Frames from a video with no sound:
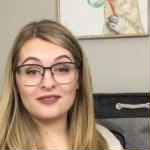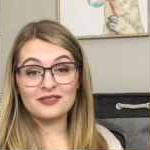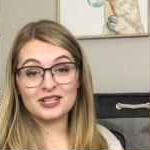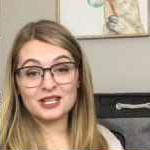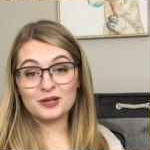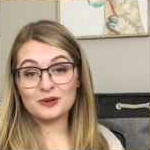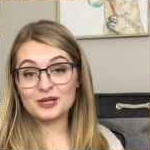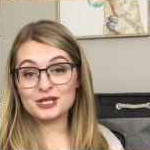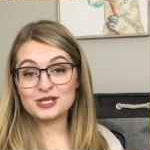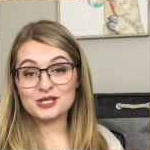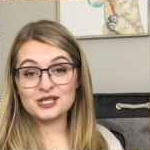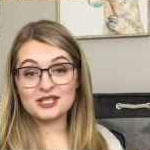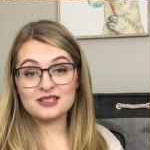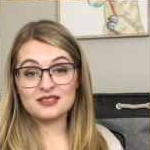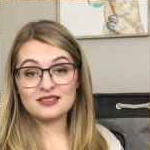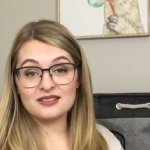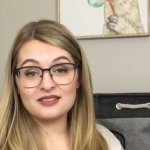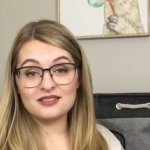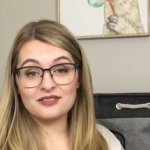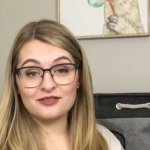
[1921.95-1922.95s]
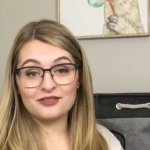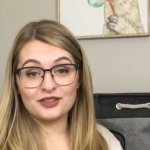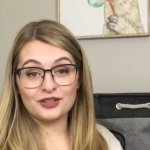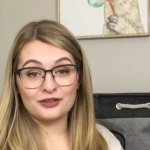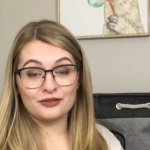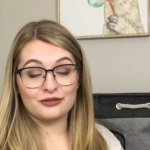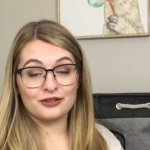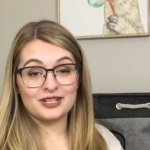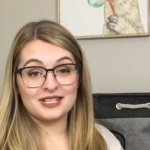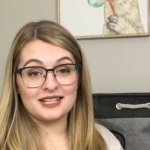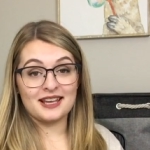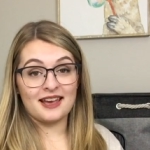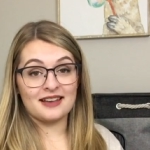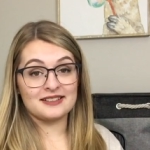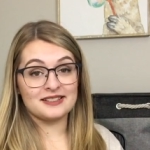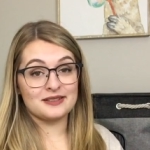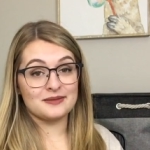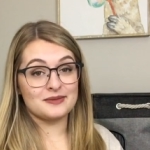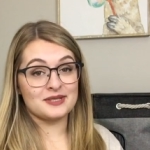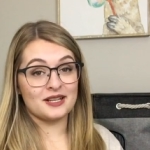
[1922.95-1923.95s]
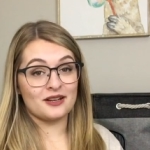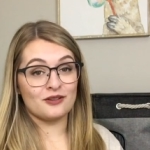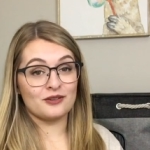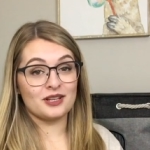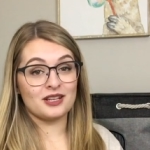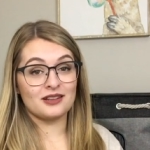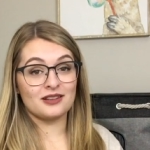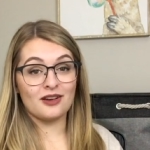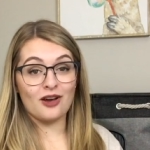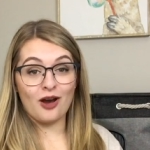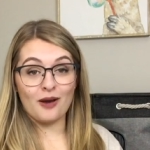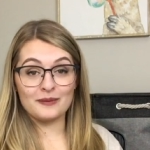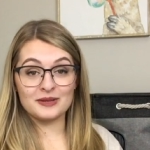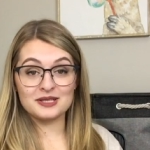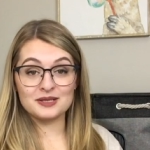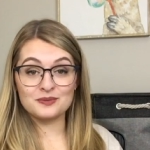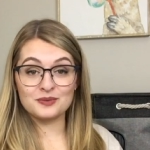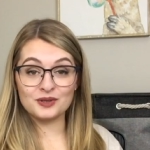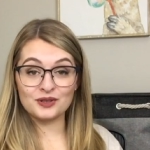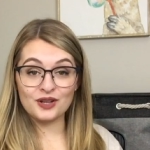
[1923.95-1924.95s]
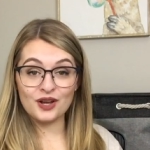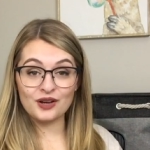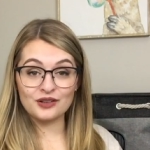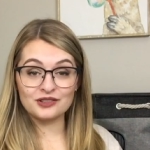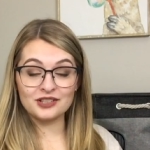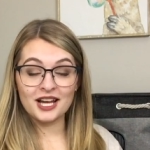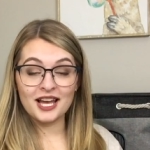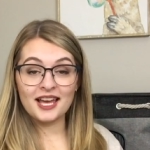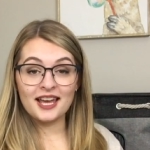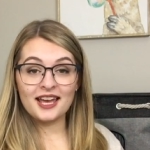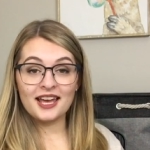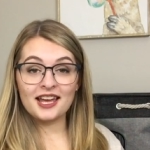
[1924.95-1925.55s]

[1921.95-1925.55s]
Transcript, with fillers: have any questions, feel free to ask them down in the comments below.